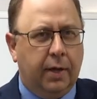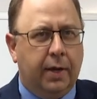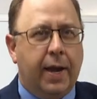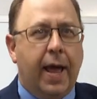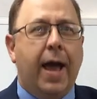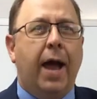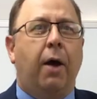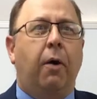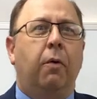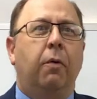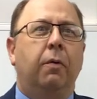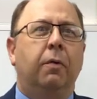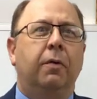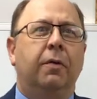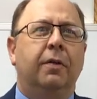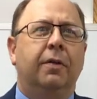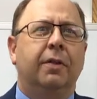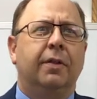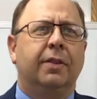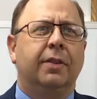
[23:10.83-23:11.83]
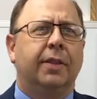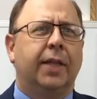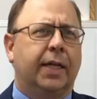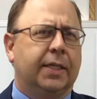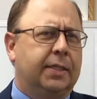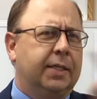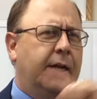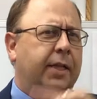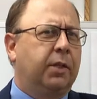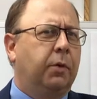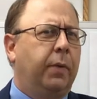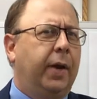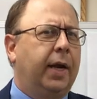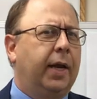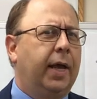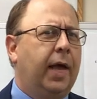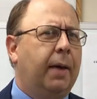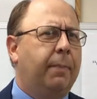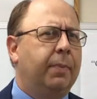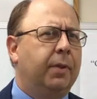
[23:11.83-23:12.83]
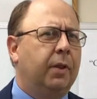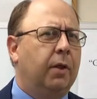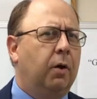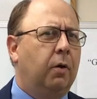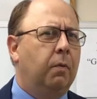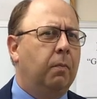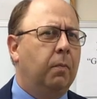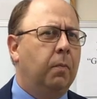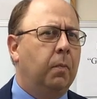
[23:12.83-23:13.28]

Now, that's not the way it happened though.